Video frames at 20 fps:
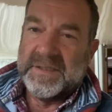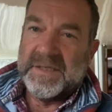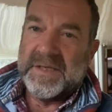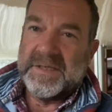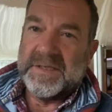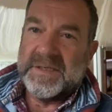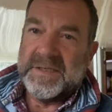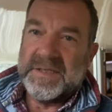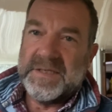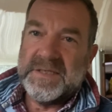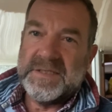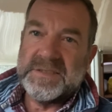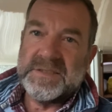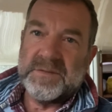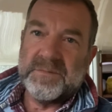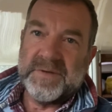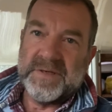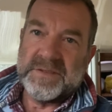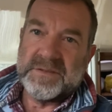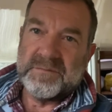An easy
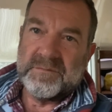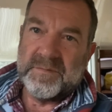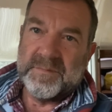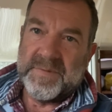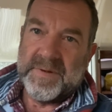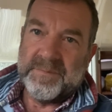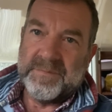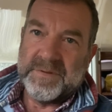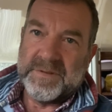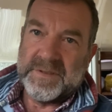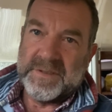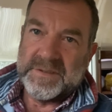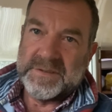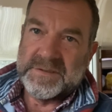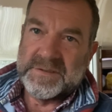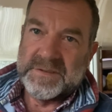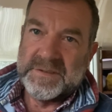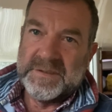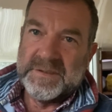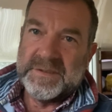way to remember this